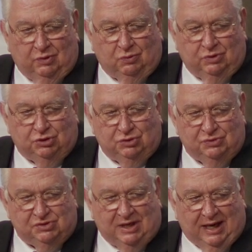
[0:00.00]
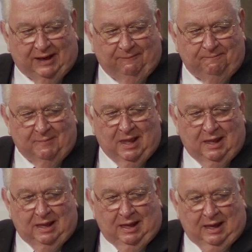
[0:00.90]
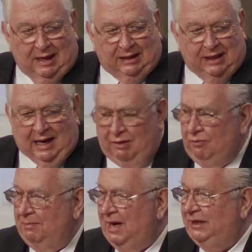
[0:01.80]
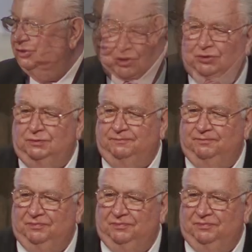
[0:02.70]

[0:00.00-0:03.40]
with which you sang. Can I remind you,